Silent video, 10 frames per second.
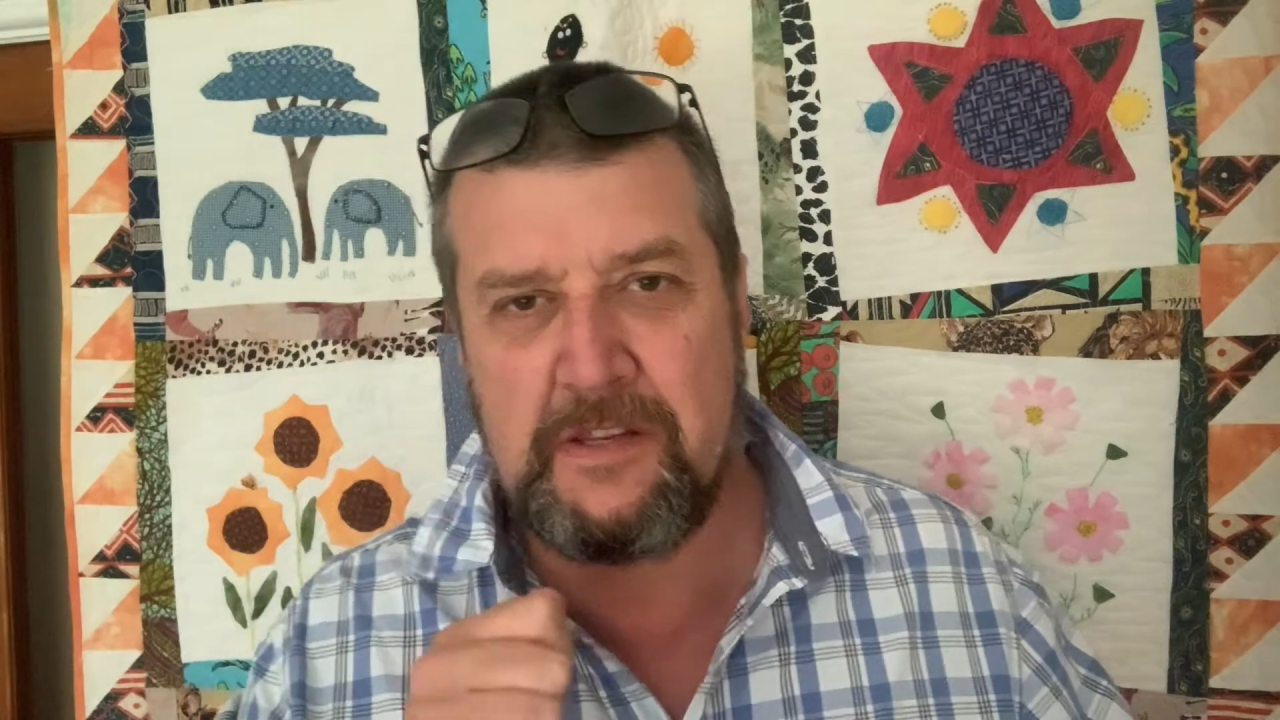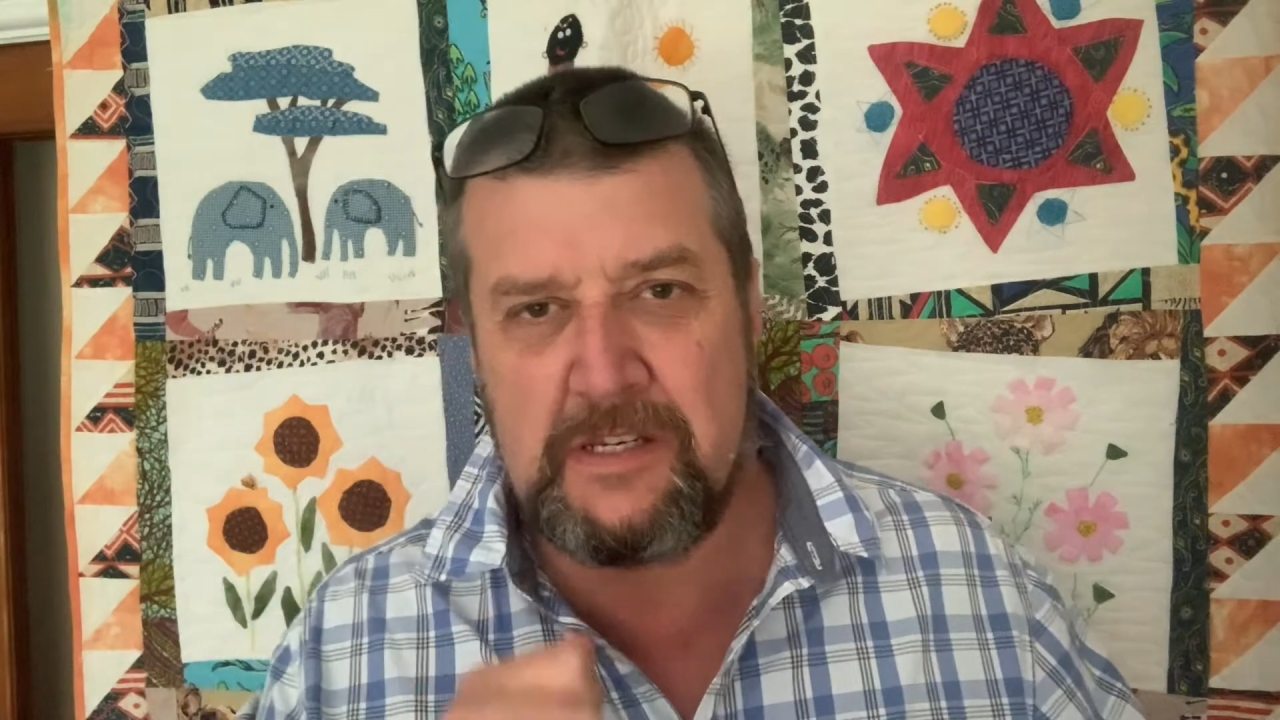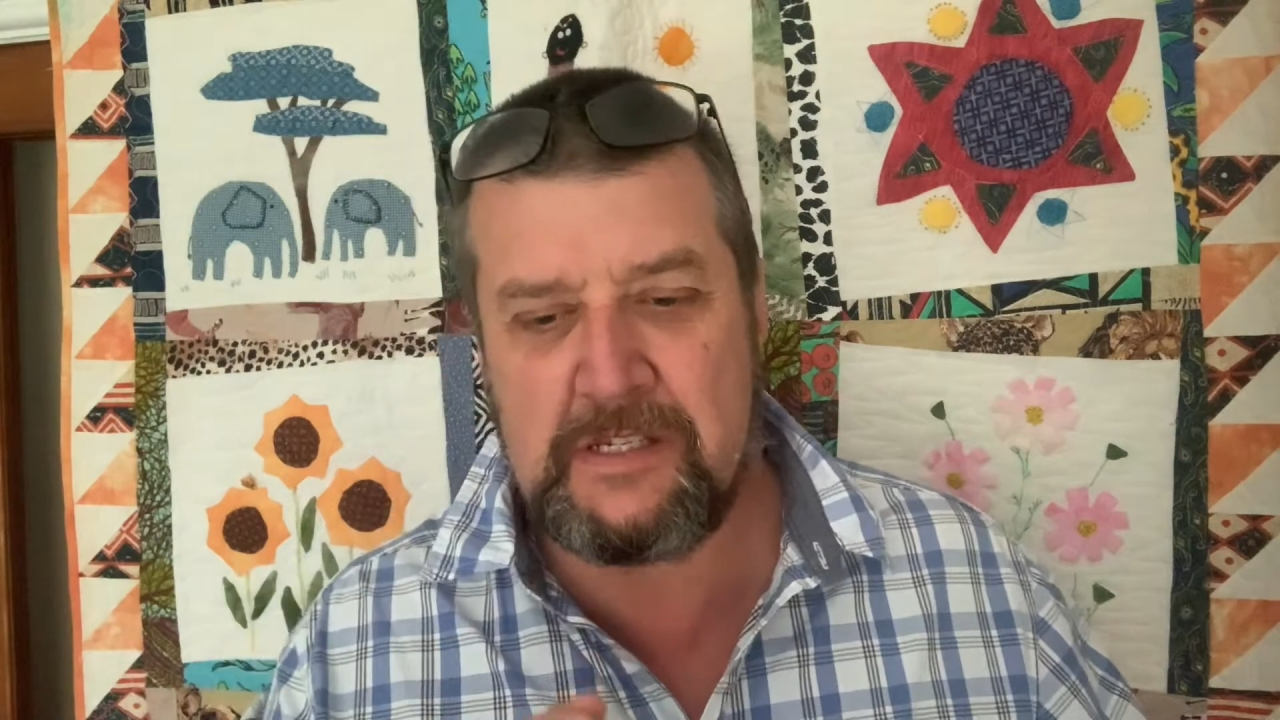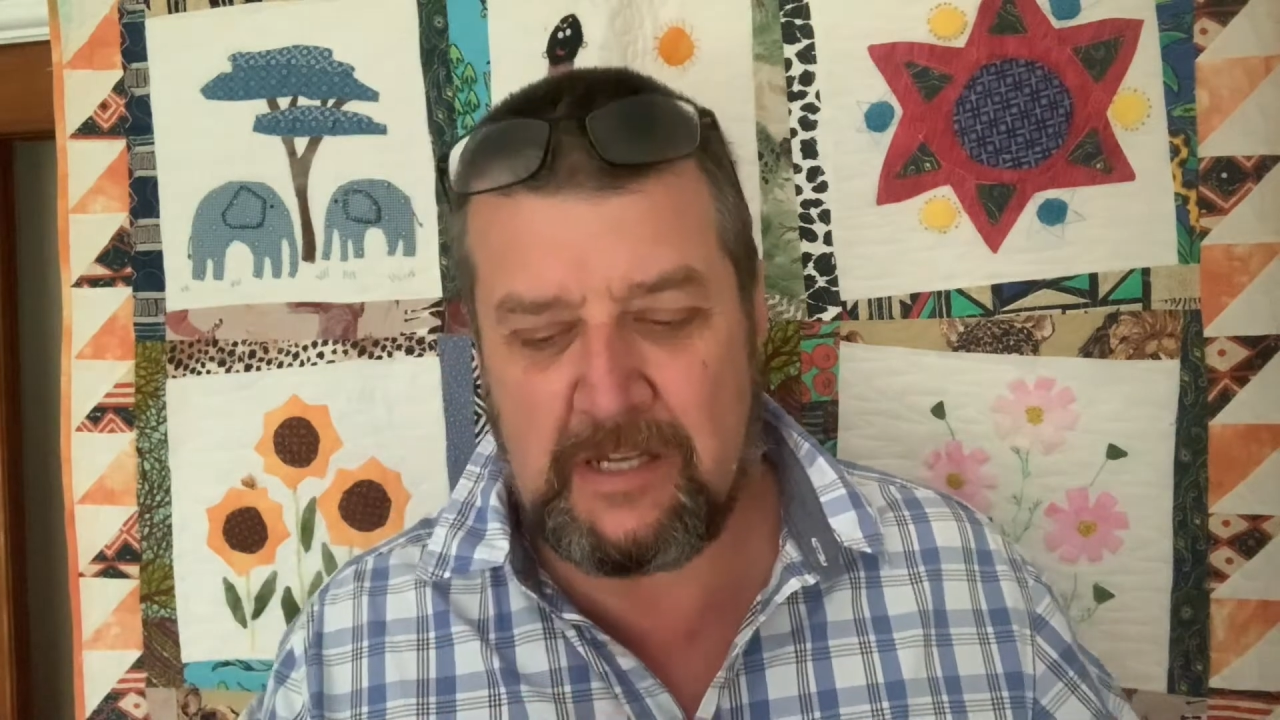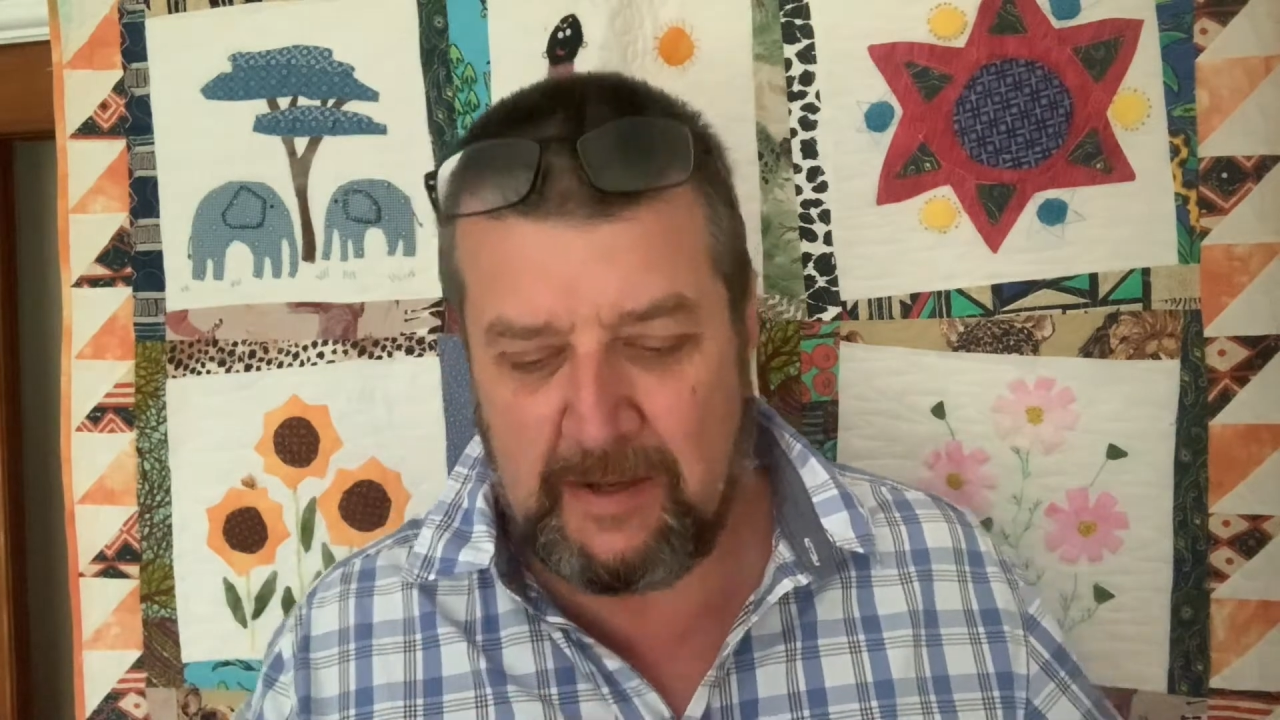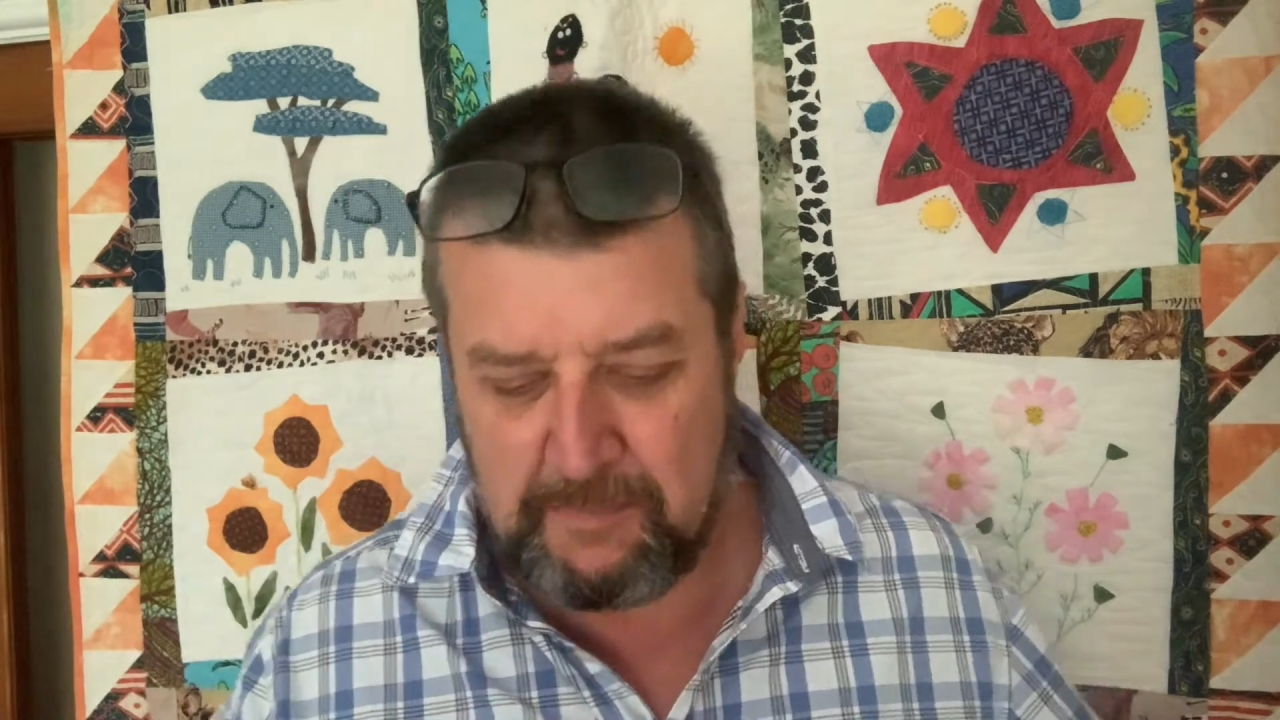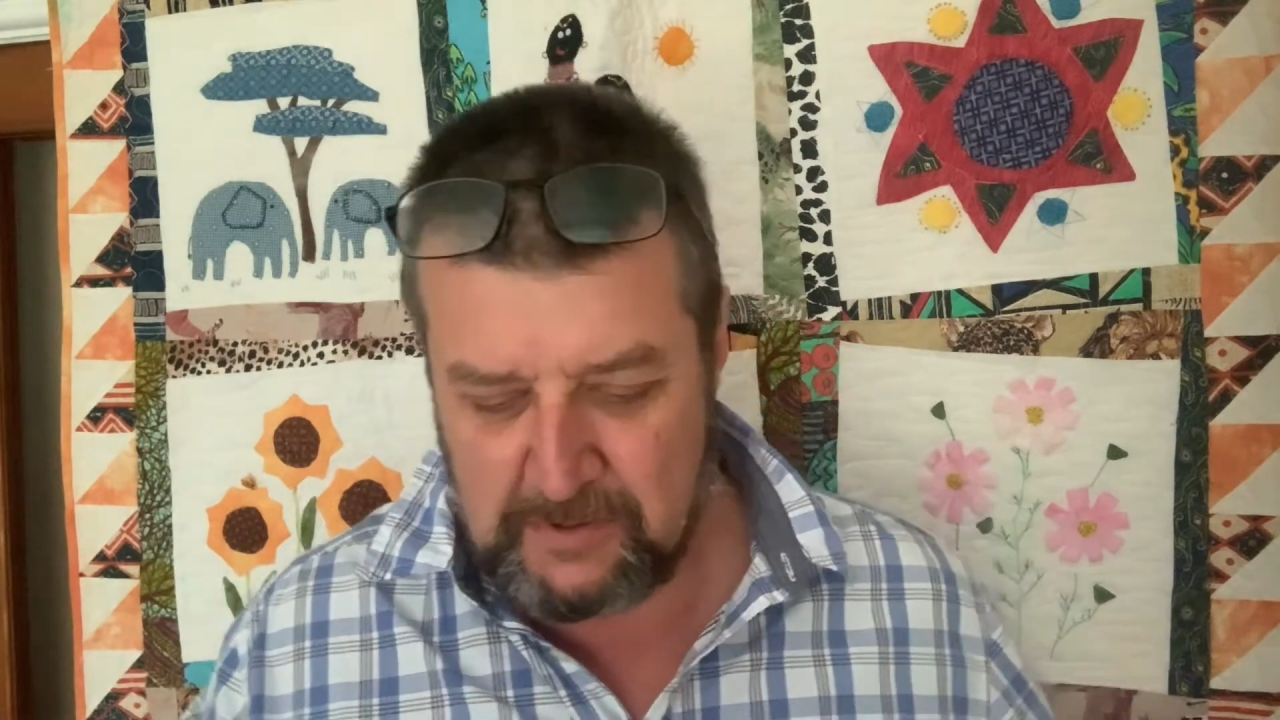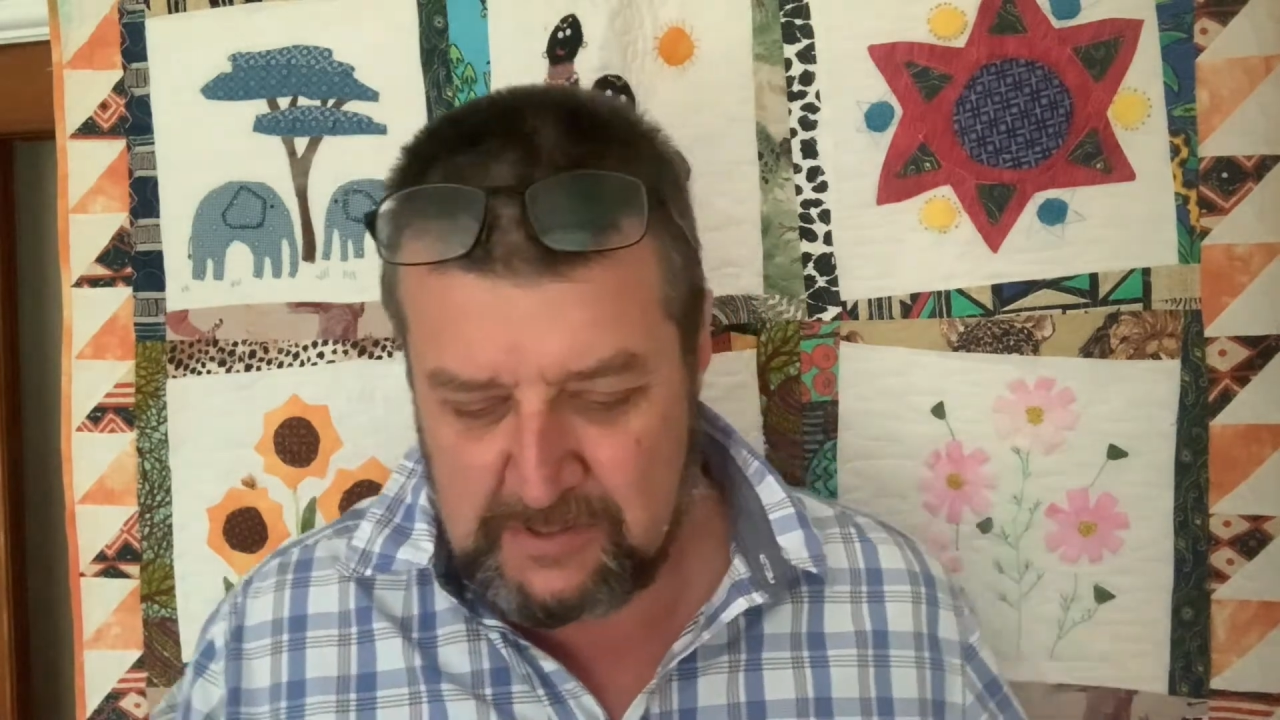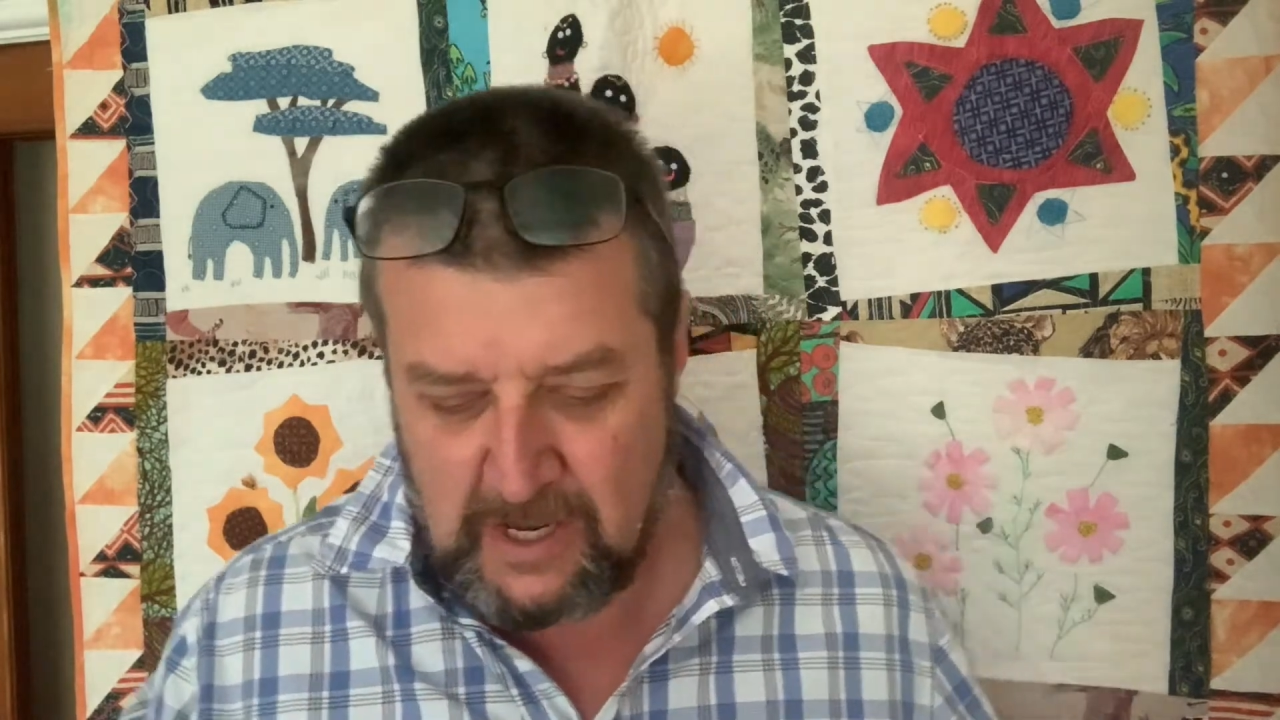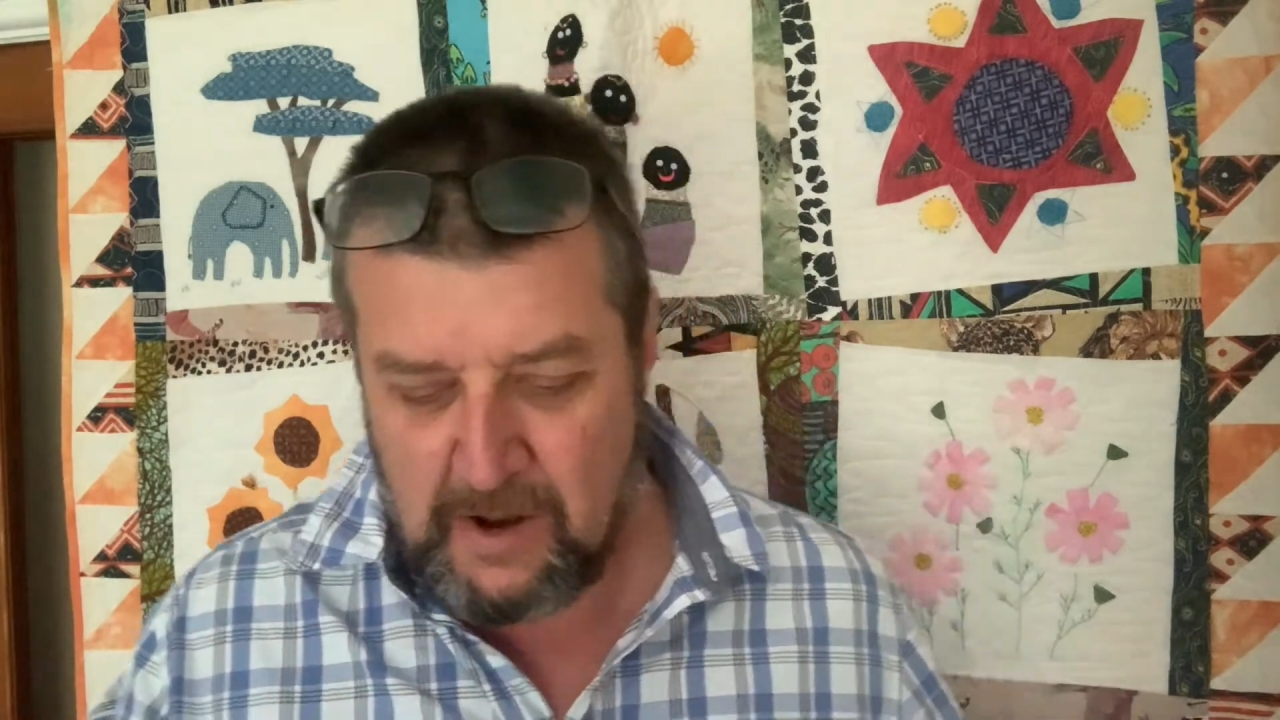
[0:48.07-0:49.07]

disciples,